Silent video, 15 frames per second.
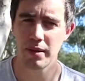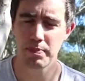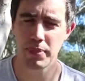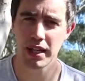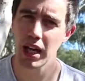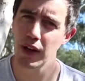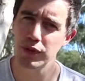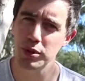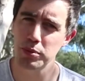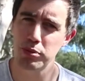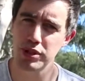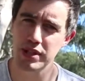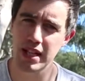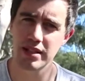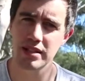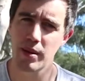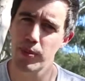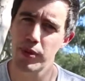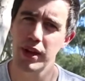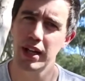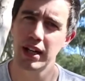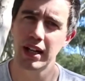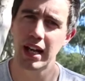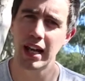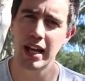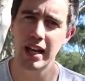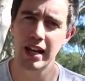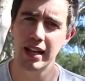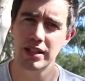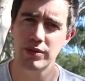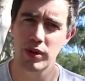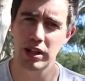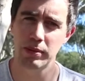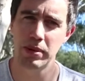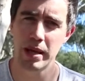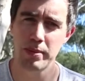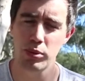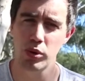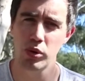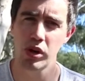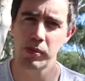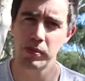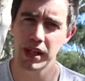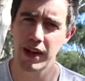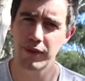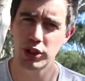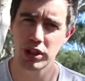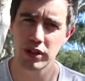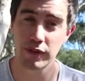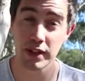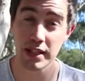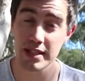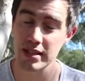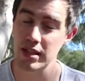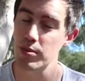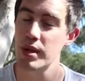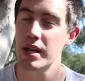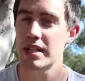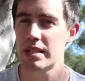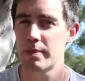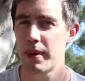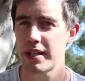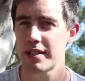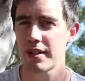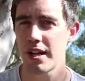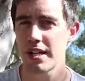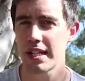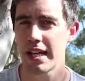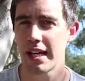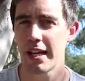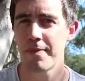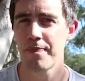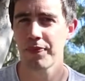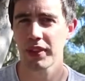Being able to present something clearly to other people and being able to convince them that it's the best idea